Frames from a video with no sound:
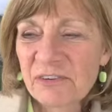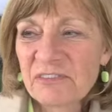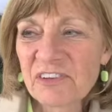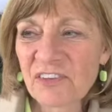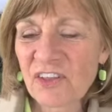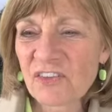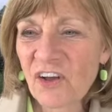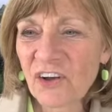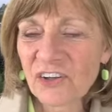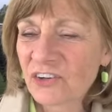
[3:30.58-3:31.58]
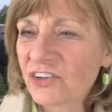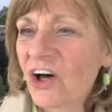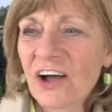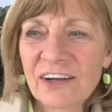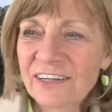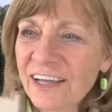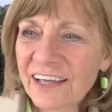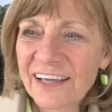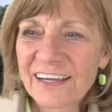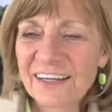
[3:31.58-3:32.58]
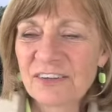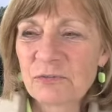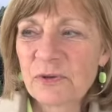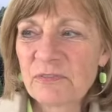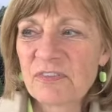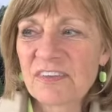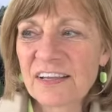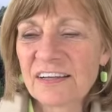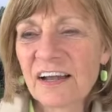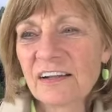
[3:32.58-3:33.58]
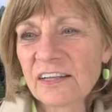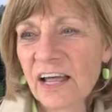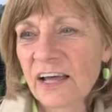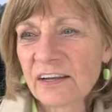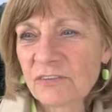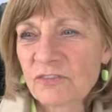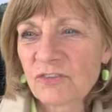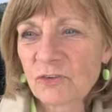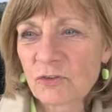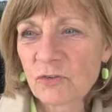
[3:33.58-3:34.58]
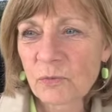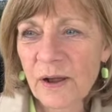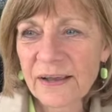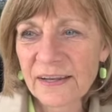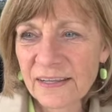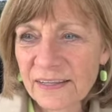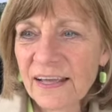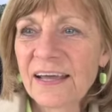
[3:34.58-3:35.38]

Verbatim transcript: we've done this all year long, and we've seen a lot of students riding